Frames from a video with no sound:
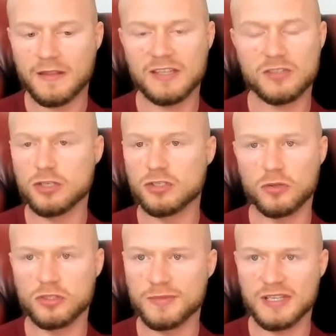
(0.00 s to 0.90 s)
it's just
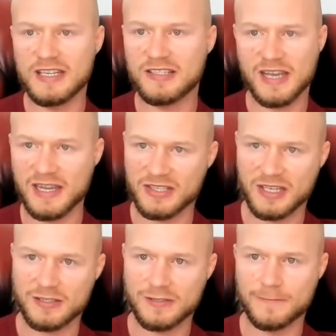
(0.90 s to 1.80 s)
ultimate easy
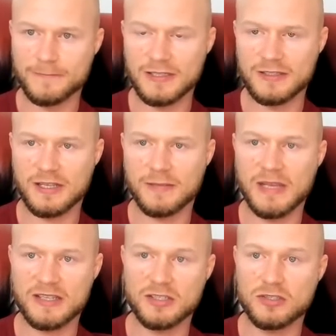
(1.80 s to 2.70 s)
access, isn't it?
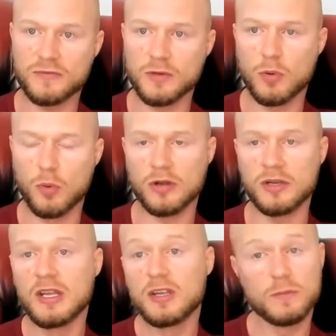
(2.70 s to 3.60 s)
Makes it tough, number one.
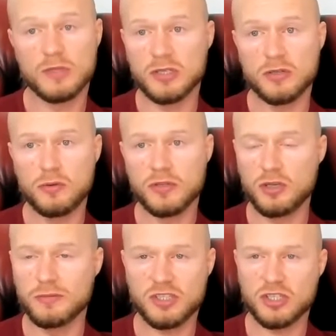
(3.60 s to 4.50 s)
Number two,
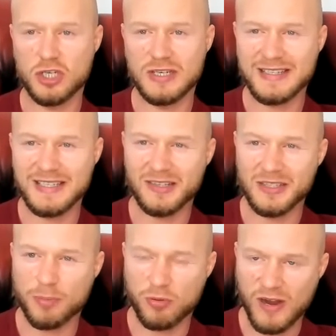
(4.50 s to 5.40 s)
humans are
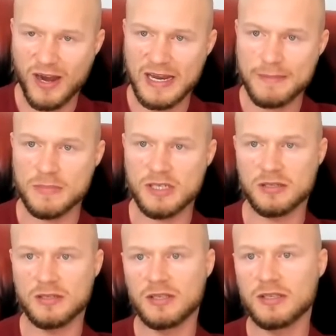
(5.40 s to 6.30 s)
genetically primed
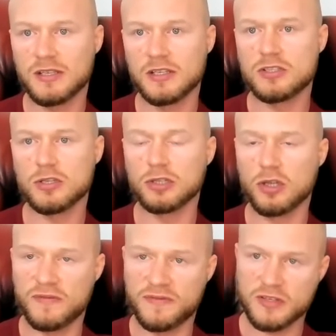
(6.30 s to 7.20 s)
to
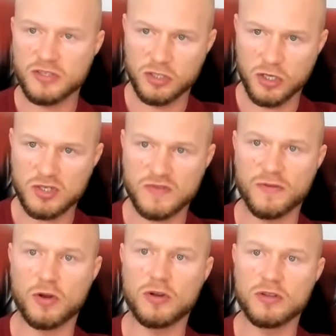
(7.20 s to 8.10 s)
love, search
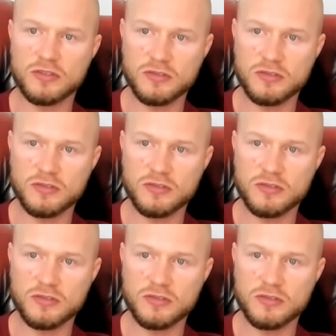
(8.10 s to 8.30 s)
for,